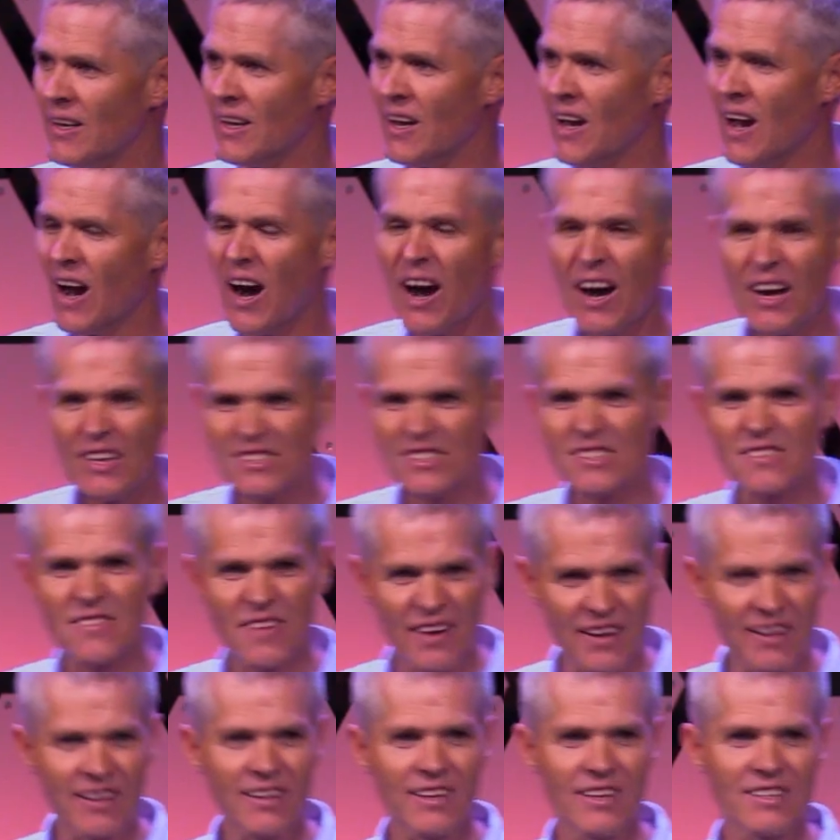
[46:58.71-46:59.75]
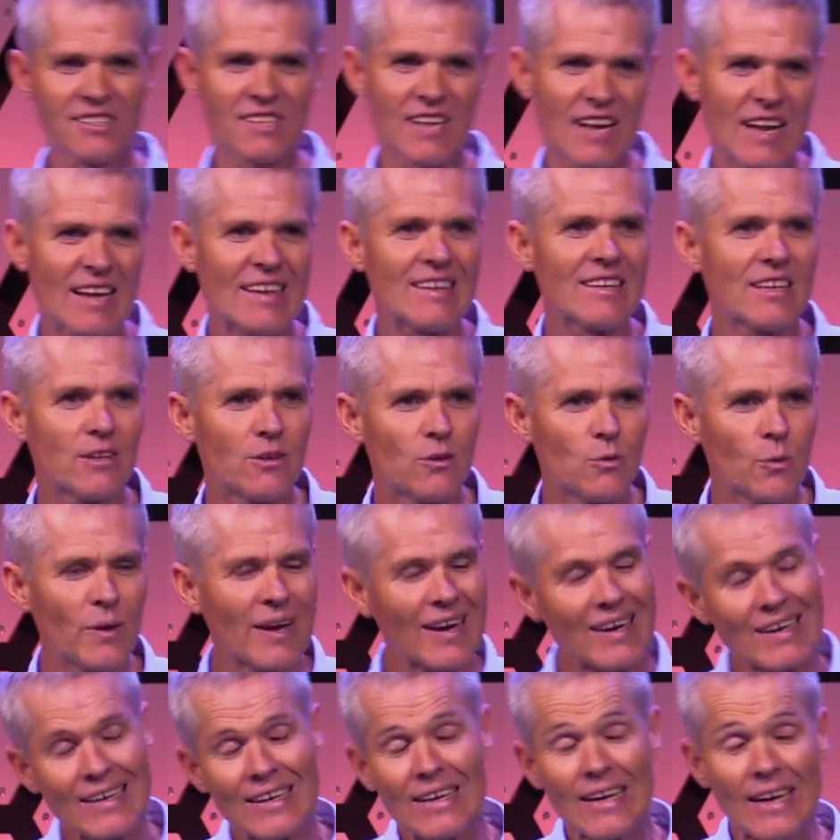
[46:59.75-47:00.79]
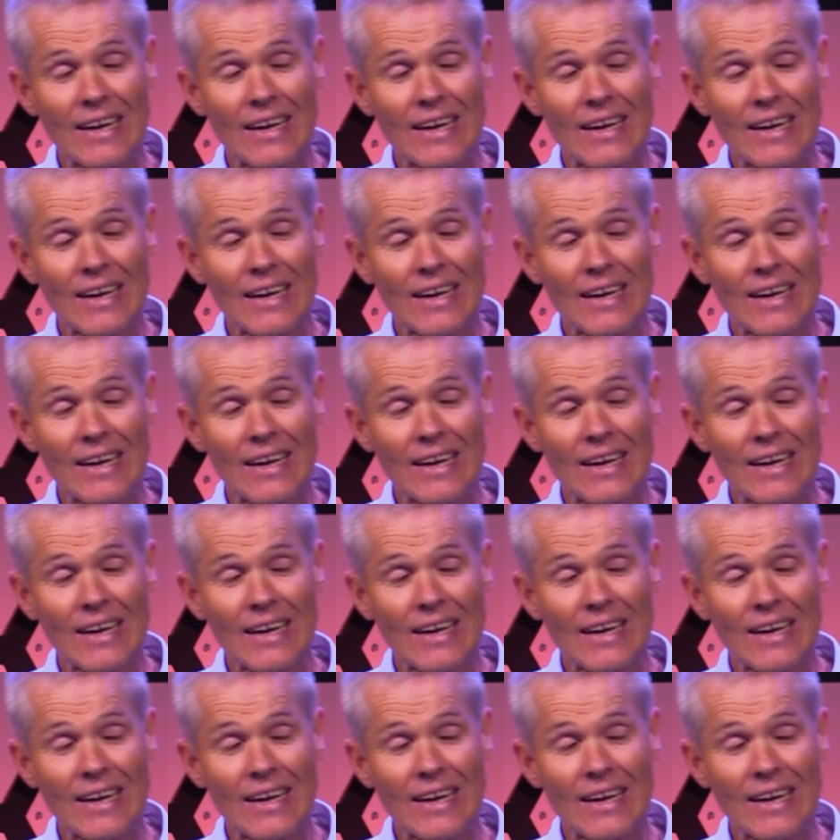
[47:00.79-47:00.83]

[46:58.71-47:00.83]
me. Us, there in East London, we are